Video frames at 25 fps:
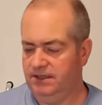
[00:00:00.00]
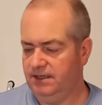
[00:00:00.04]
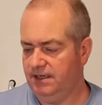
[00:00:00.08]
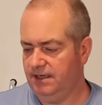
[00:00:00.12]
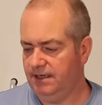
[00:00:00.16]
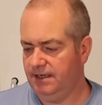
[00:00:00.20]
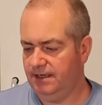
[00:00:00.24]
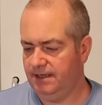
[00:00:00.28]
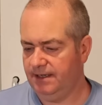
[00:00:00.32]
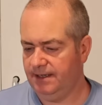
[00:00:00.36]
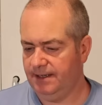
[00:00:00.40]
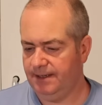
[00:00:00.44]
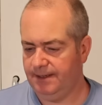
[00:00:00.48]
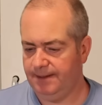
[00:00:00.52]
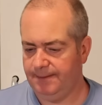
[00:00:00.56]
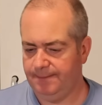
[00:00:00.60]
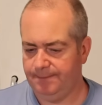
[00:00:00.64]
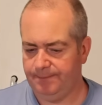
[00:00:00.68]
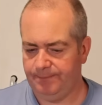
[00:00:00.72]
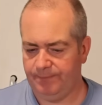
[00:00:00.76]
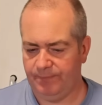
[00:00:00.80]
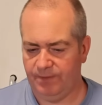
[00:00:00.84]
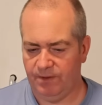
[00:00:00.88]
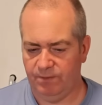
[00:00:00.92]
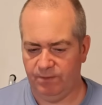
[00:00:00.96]

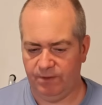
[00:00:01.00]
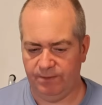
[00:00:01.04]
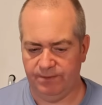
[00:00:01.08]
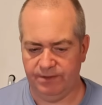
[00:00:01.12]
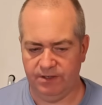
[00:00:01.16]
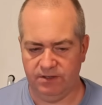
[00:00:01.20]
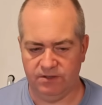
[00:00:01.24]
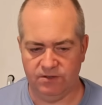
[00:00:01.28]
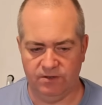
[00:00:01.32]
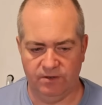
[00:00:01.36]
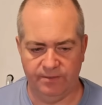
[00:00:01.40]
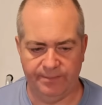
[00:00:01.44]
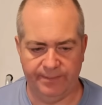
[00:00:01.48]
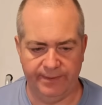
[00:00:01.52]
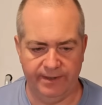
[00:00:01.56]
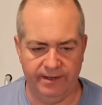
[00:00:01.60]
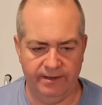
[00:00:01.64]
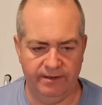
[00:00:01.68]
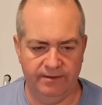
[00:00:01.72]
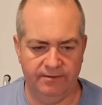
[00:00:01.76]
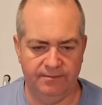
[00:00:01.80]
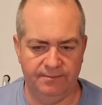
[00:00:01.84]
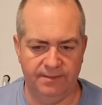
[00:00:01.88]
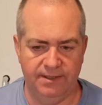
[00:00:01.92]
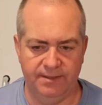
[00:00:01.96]
What with the dog
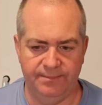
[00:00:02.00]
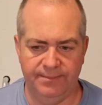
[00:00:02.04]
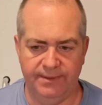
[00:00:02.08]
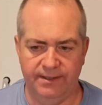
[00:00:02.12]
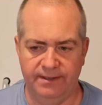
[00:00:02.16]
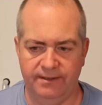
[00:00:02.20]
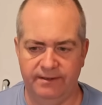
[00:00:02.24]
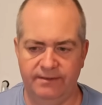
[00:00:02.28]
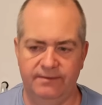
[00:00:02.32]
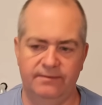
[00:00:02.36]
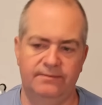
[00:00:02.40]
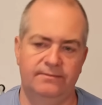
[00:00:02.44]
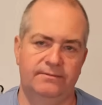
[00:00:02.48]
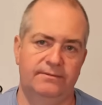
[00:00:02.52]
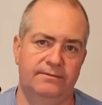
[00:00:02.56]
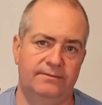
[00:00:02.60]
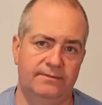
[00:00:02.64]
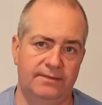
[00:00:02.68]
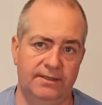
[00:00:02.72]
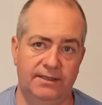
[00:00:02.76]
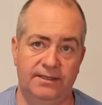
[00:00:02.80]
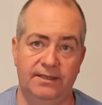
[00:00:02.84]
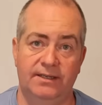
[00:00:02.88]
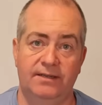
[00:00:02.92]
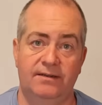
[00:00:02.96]
being ill, me being ill,
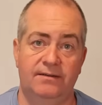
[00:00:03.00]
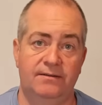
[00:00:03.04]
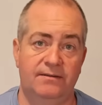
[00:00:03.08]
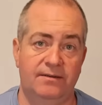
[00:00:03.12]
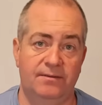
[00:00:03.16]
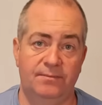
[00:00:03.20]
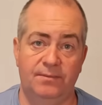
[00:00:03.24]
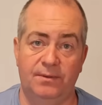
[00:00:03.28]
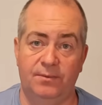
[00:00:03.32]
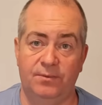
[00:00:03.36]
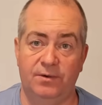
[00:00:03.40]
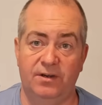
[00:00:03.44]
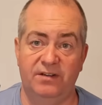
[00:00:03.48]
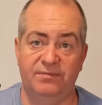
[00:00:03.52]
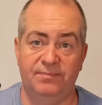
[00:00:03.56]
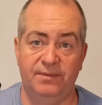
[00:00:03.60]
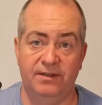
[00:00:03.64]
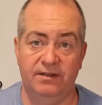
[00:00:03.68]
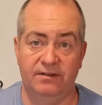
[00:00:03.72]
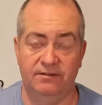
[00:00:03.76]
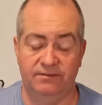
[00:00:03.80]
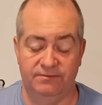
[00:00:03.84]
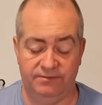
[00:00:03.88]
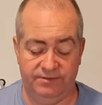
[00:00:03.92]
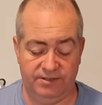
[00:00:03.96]
and my wife
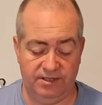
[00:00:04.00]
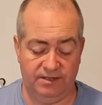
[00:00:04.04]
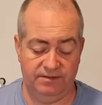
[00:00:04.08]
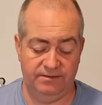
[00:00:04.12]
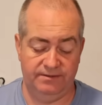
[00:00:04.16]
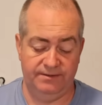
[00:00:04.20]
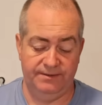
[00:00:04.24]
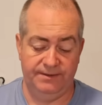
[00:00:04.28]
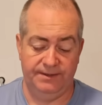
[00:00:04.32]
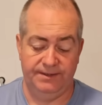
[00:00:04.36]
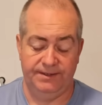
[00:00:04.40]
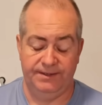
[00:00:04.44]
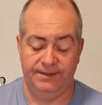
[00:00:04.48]
being ill. So